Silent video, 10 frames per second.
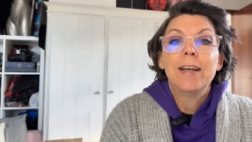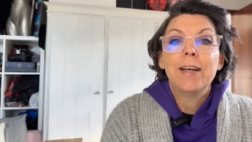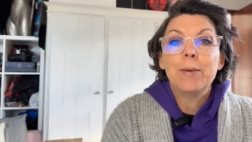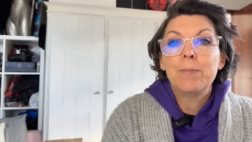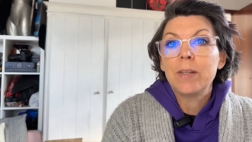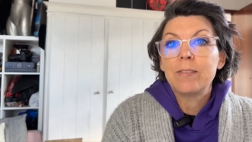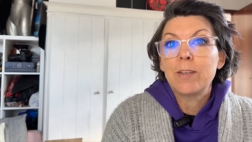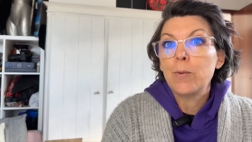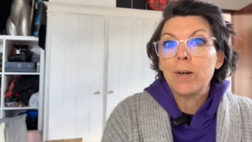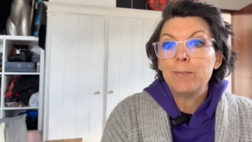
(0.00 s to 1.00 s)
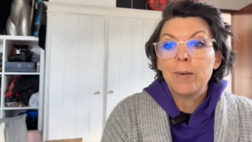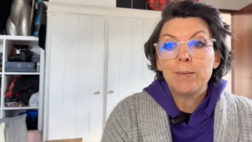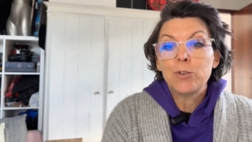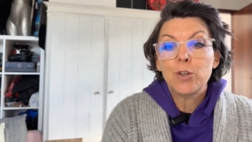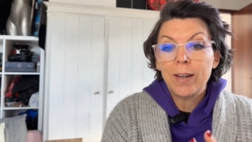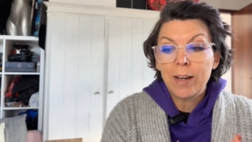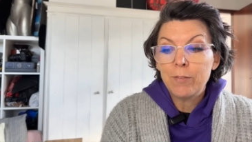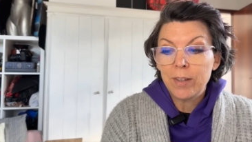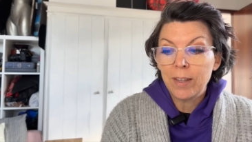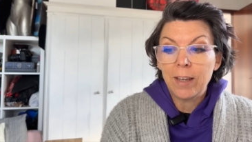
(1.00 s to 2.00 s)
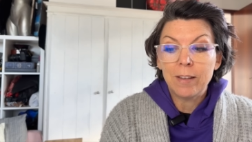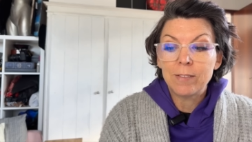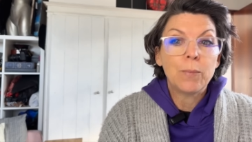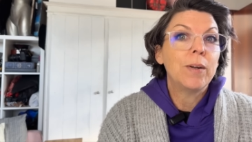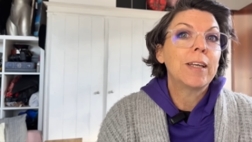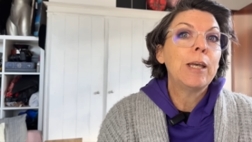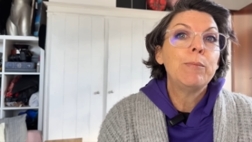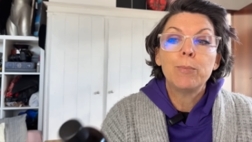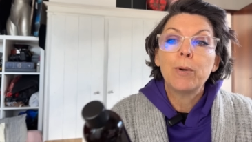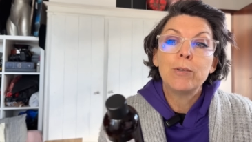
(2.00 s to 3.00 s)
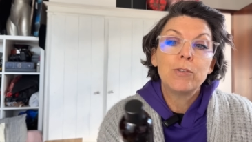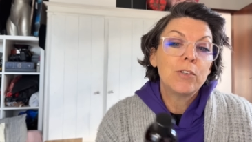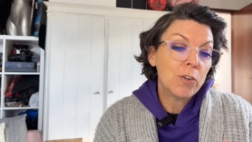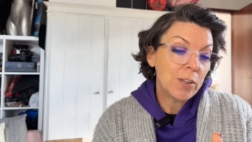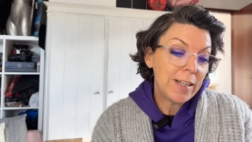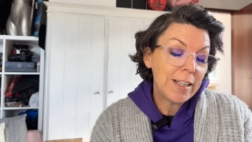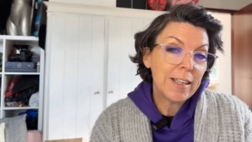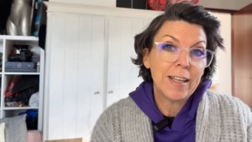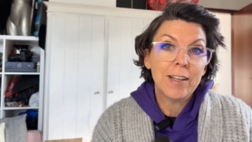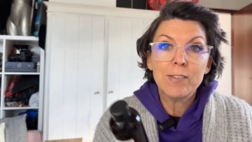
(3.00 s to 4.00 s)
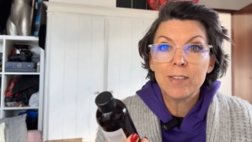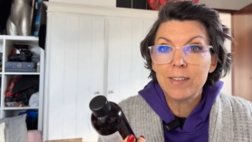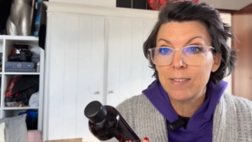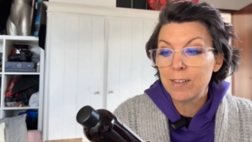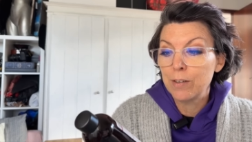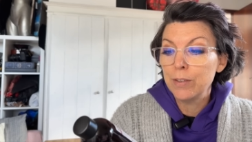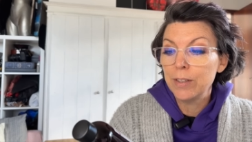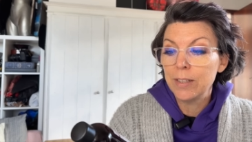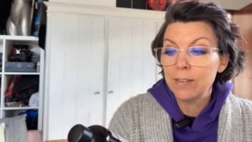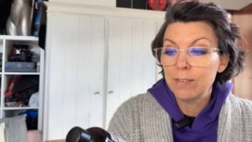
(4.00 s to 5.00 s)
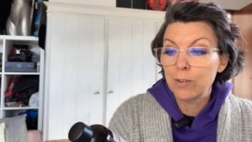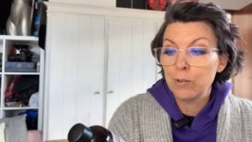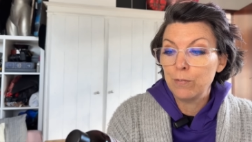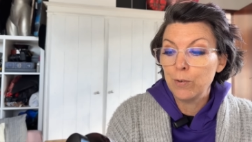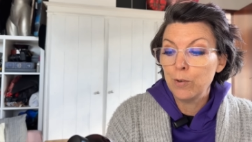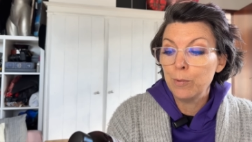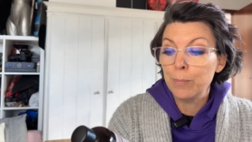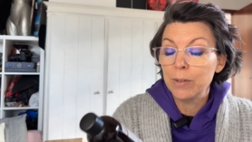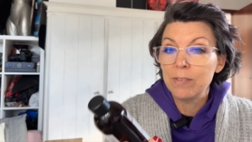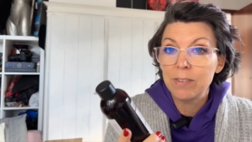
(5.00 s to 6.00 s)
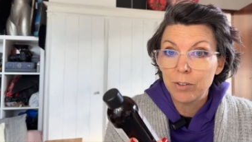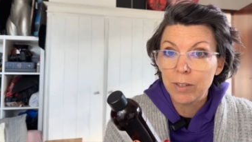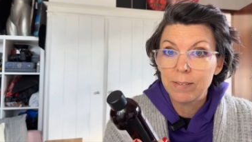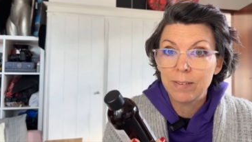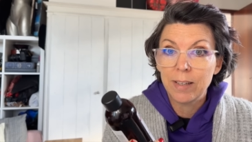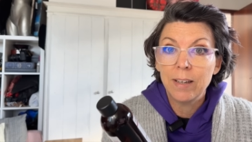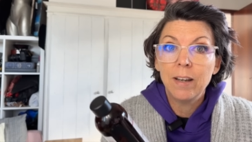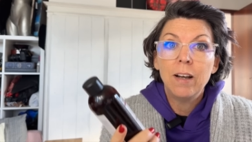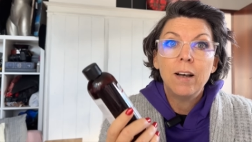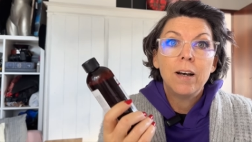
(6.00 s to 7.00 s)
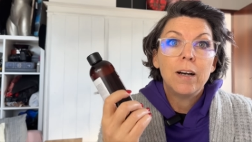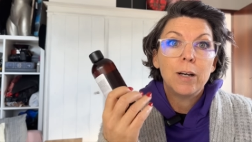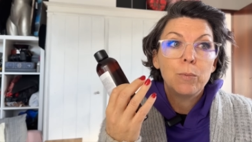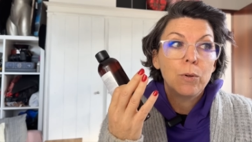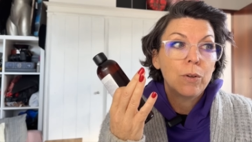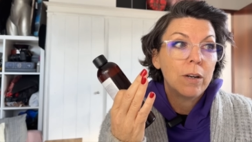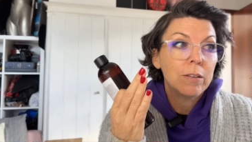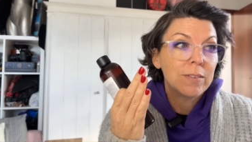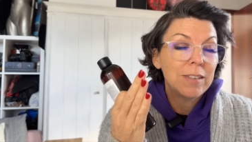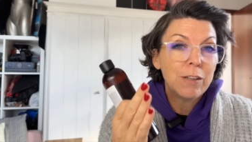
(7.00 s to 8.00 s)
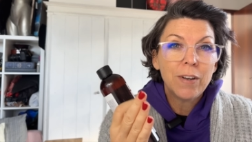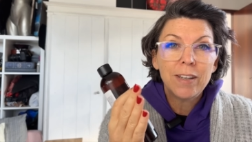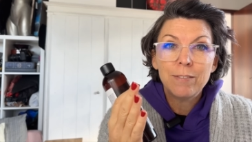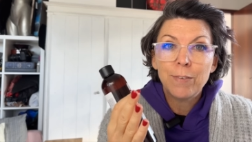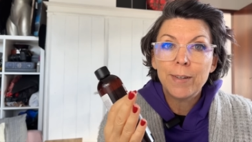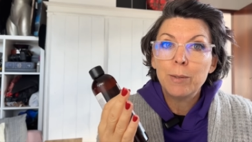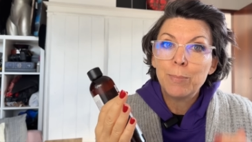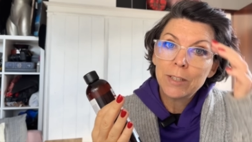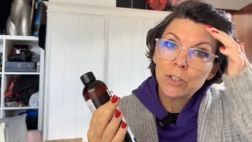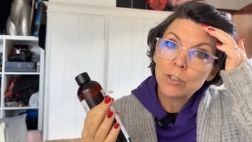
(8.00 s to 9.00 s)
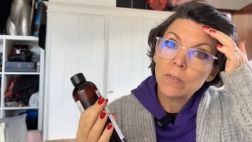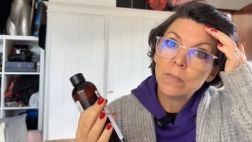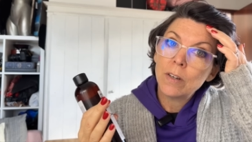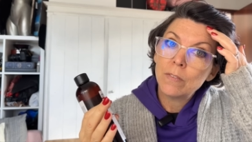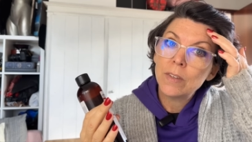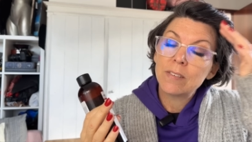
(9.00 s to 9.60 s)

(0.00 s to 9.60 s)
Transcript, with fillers: Um, so I'm, I'm trying everything. So I'll keep you posted on anything else I discover that it's good for. But seriously, I will, I'll see if I can find a picture of, of the